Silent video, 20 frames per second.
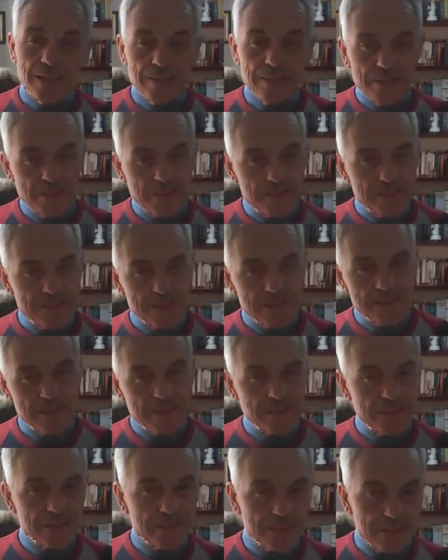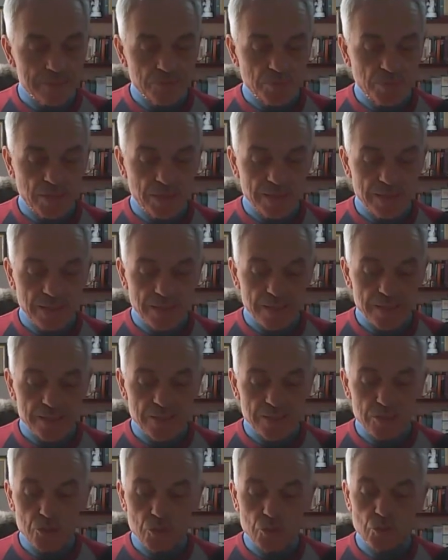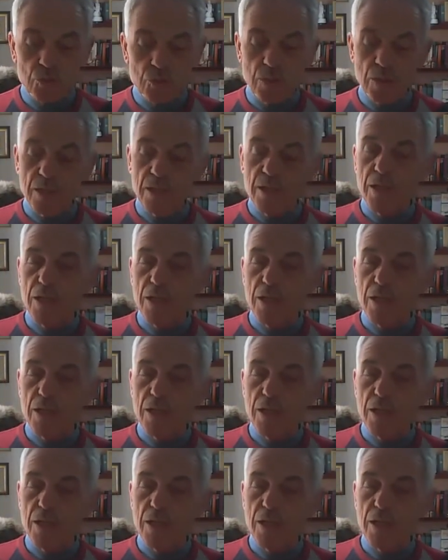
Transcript: these simple ideas into